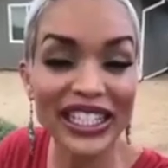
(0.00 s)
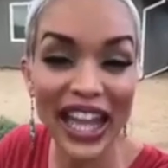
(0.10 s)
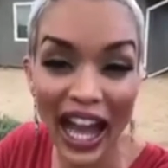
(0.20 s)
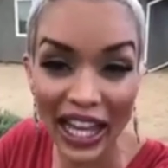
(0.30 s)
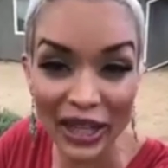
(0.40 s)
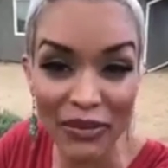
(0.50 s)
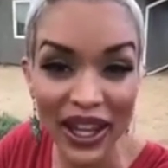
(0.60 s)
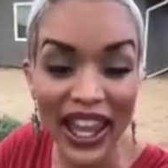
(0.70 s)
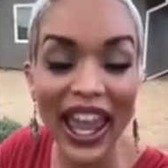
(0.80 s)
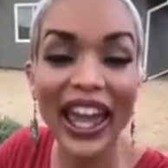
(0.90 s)
is time
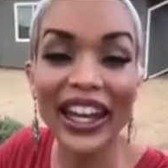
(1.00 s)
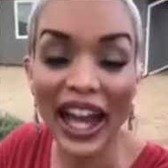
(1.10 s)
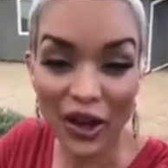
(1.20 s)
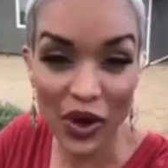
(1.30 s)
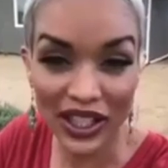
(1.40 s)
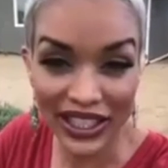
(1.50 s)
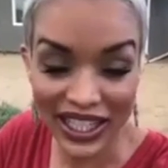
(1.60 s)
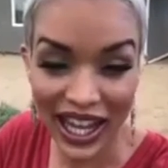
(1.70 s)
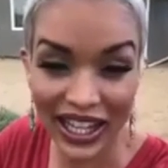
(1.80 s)
and high quality